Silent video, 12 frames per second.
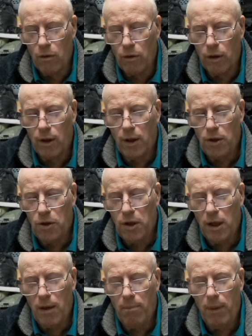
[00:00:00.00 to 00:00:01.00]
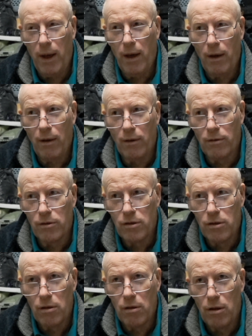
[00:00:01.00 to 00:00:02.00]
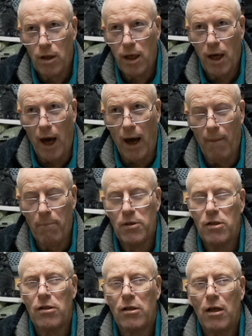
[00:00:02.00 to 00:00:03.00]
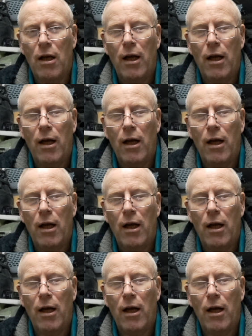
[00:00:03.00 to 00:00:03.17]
the good thing about the apps,